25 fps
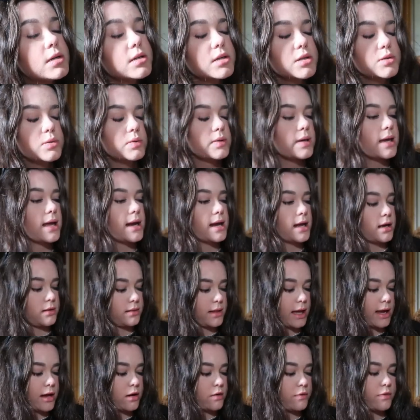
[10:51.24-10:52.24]
because we had our
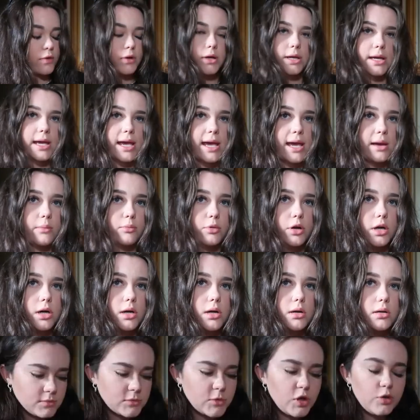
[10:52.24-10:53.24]
layover in canberra
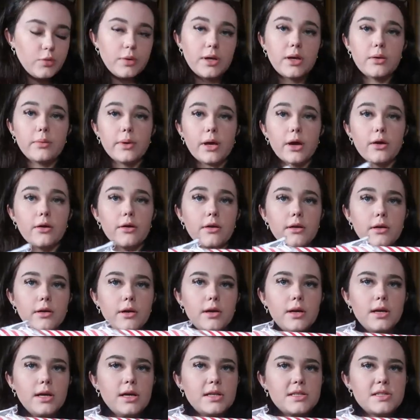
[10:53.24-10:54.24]
oh here we go
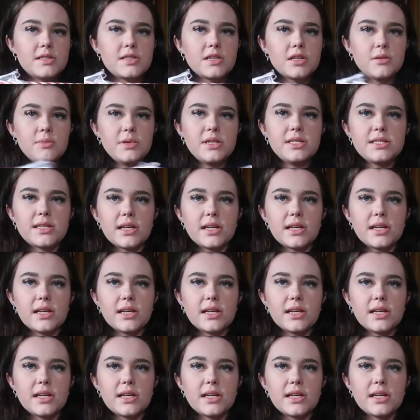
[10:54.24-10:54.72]
is this gonna be